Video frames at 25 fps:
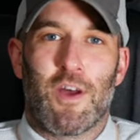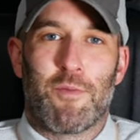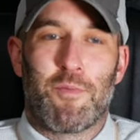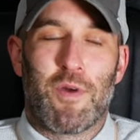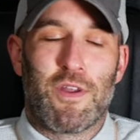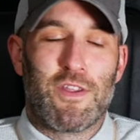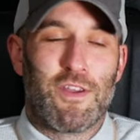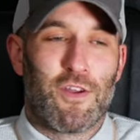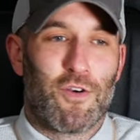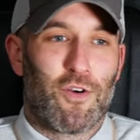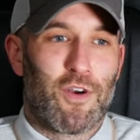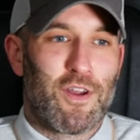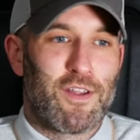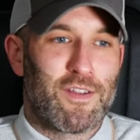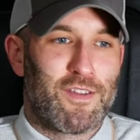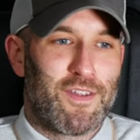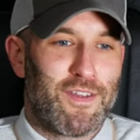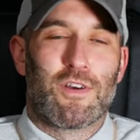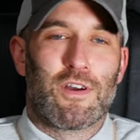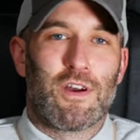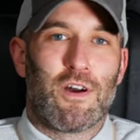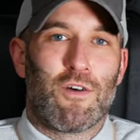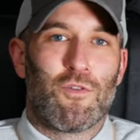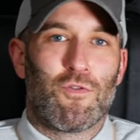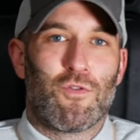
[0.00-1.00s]
opinion on it.
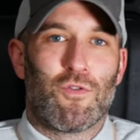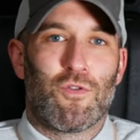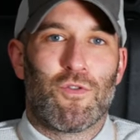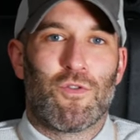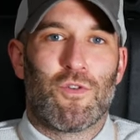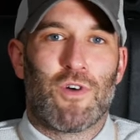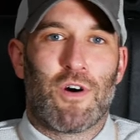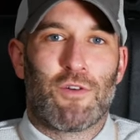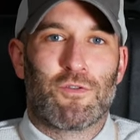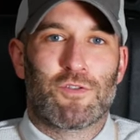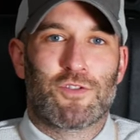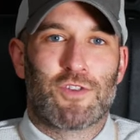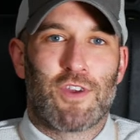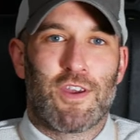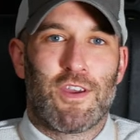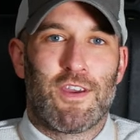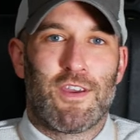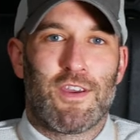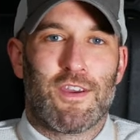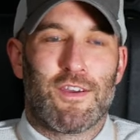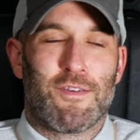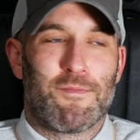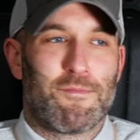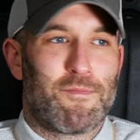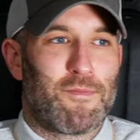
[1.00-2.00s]
Although I'll
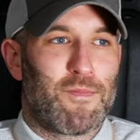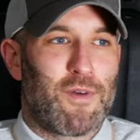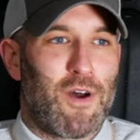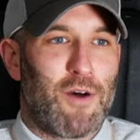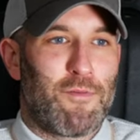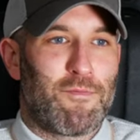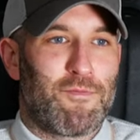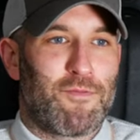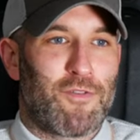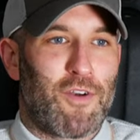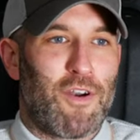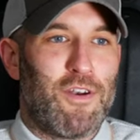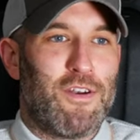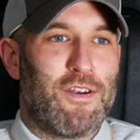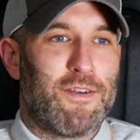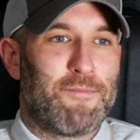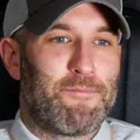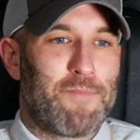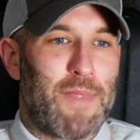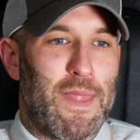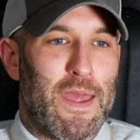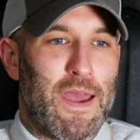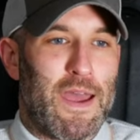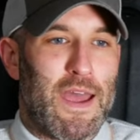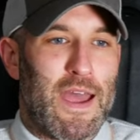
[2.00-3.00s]
say up
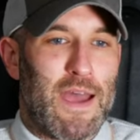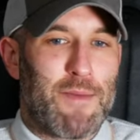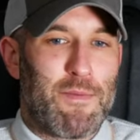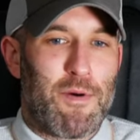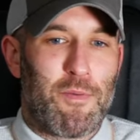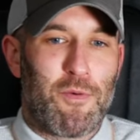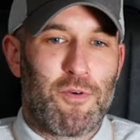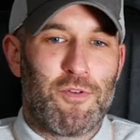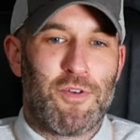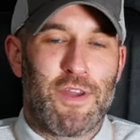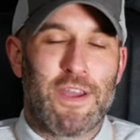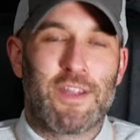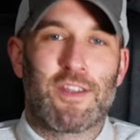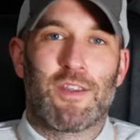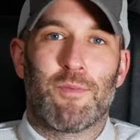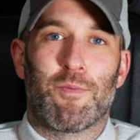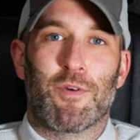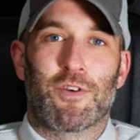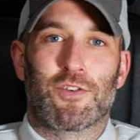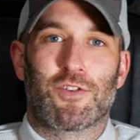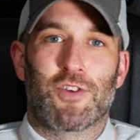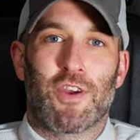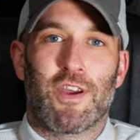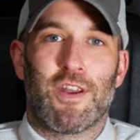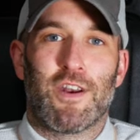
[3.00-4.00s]
front, about
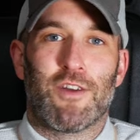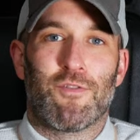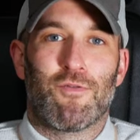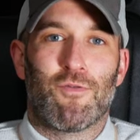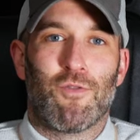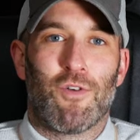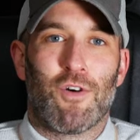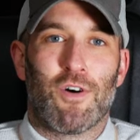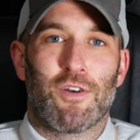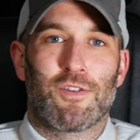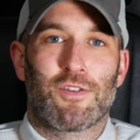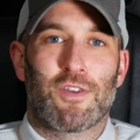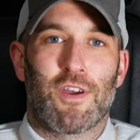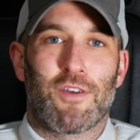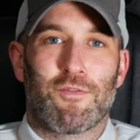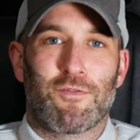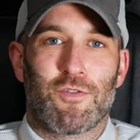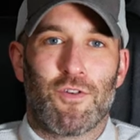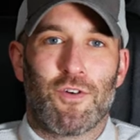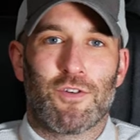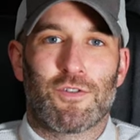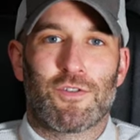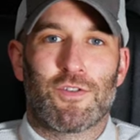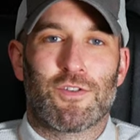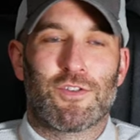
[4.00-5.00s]
90% of what I've
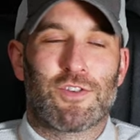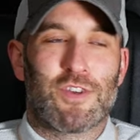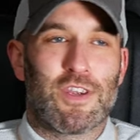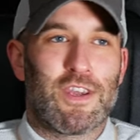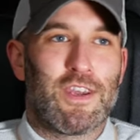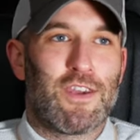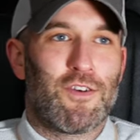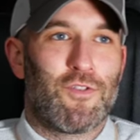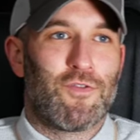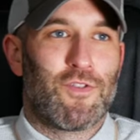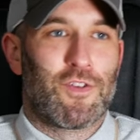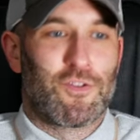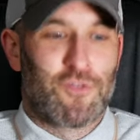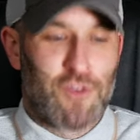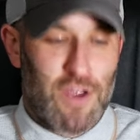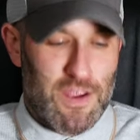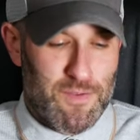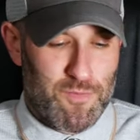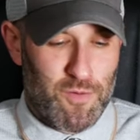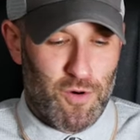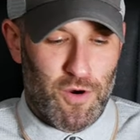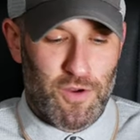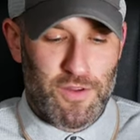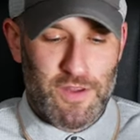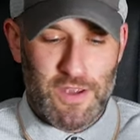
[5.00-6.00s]
got to say on the
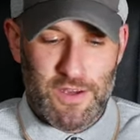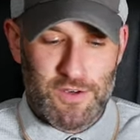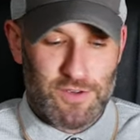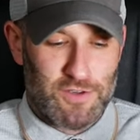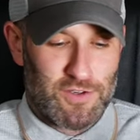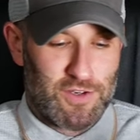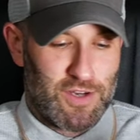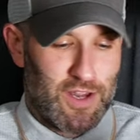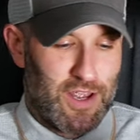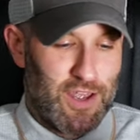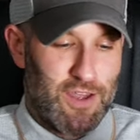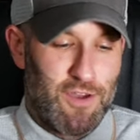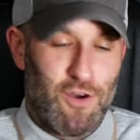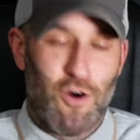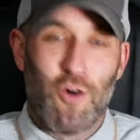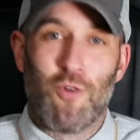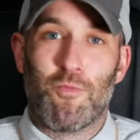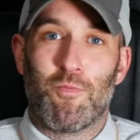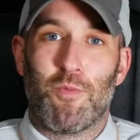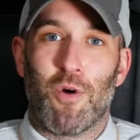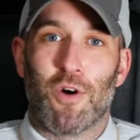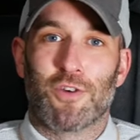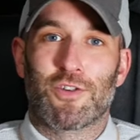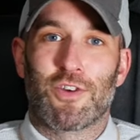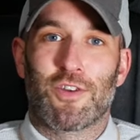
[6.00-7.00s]
tripod is all
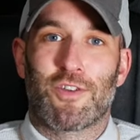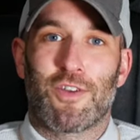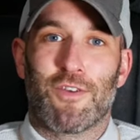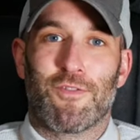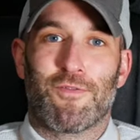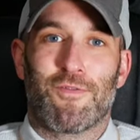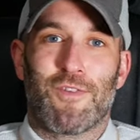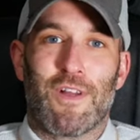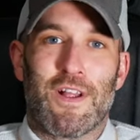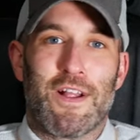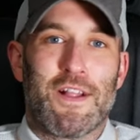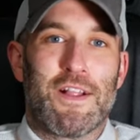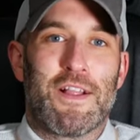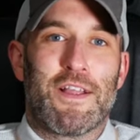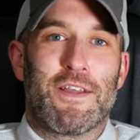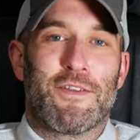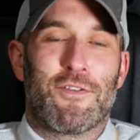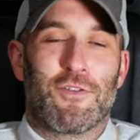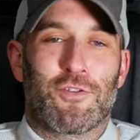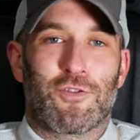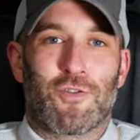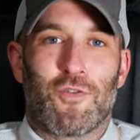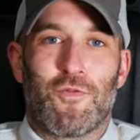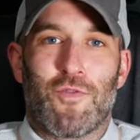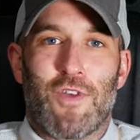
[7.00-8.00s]
positive.
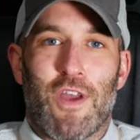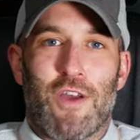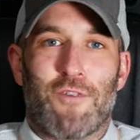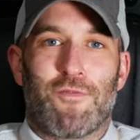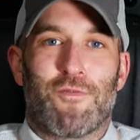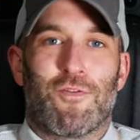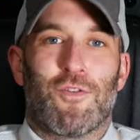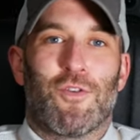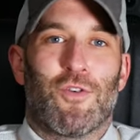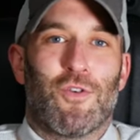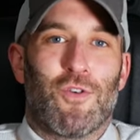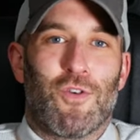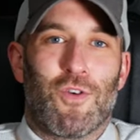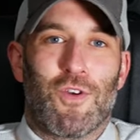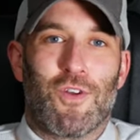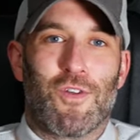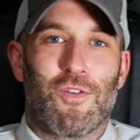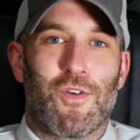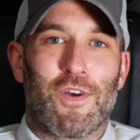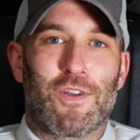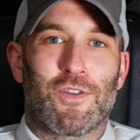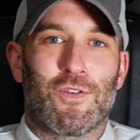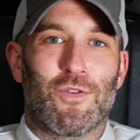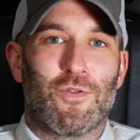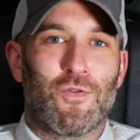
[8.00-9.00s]
There's only a few
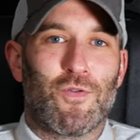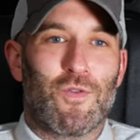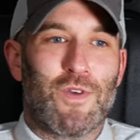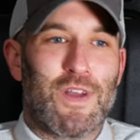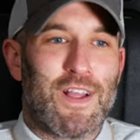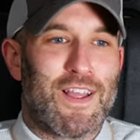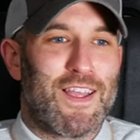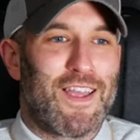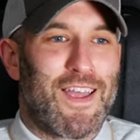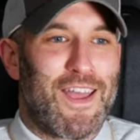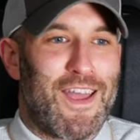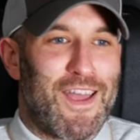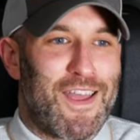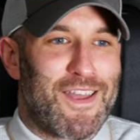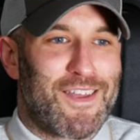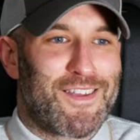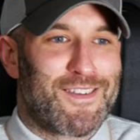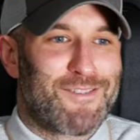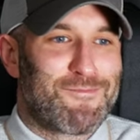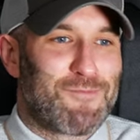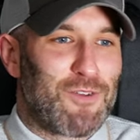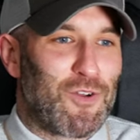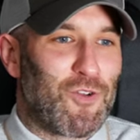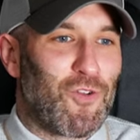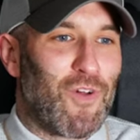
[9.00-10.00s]
little
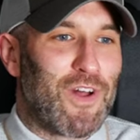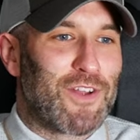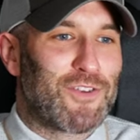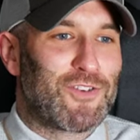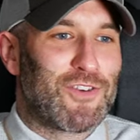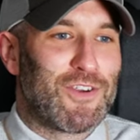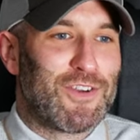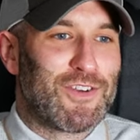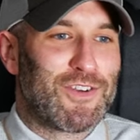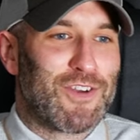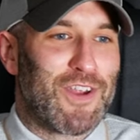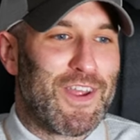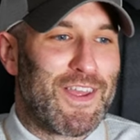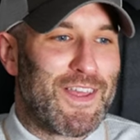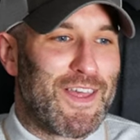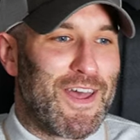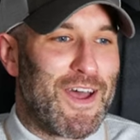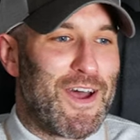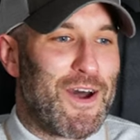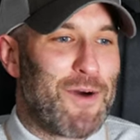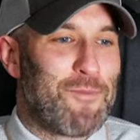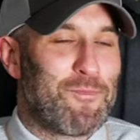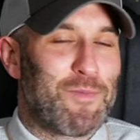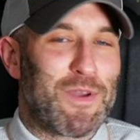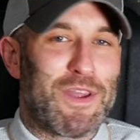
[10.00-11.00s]
glitches
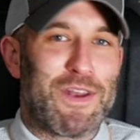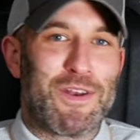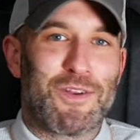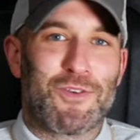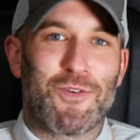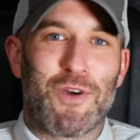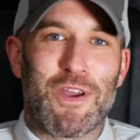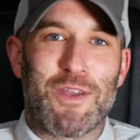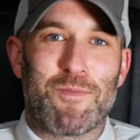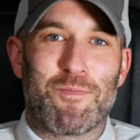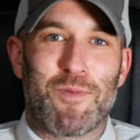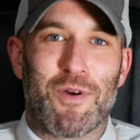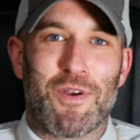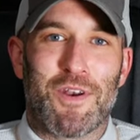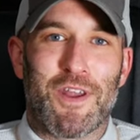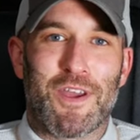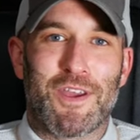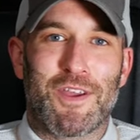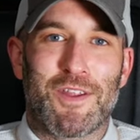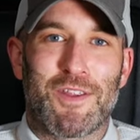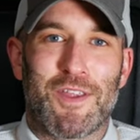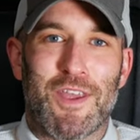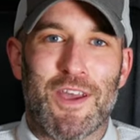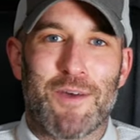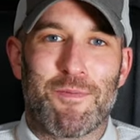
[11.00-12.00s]
I'm being quite
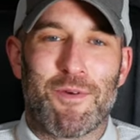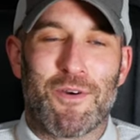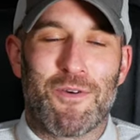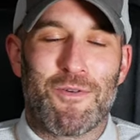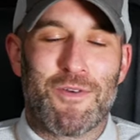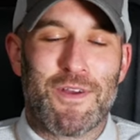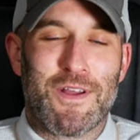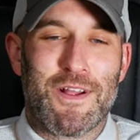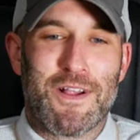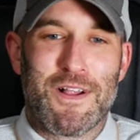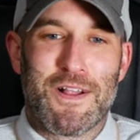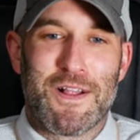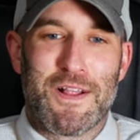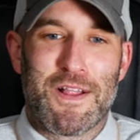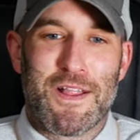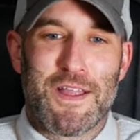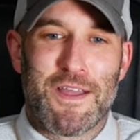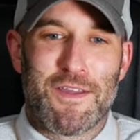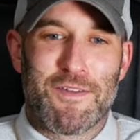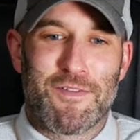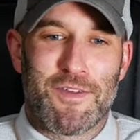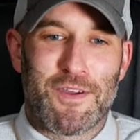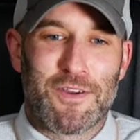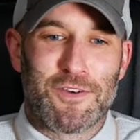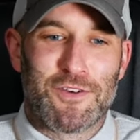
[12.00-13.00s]
pernickety about,
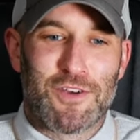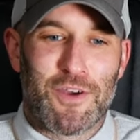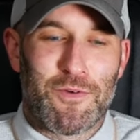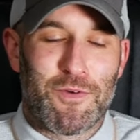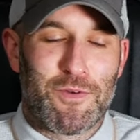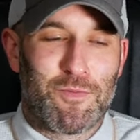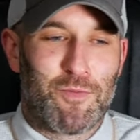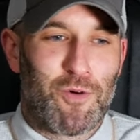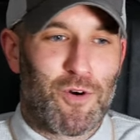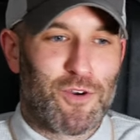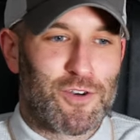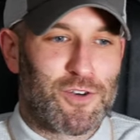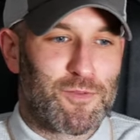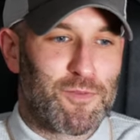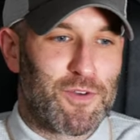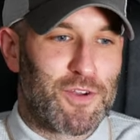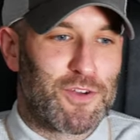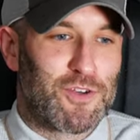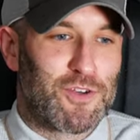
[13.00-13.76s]
things I would possibly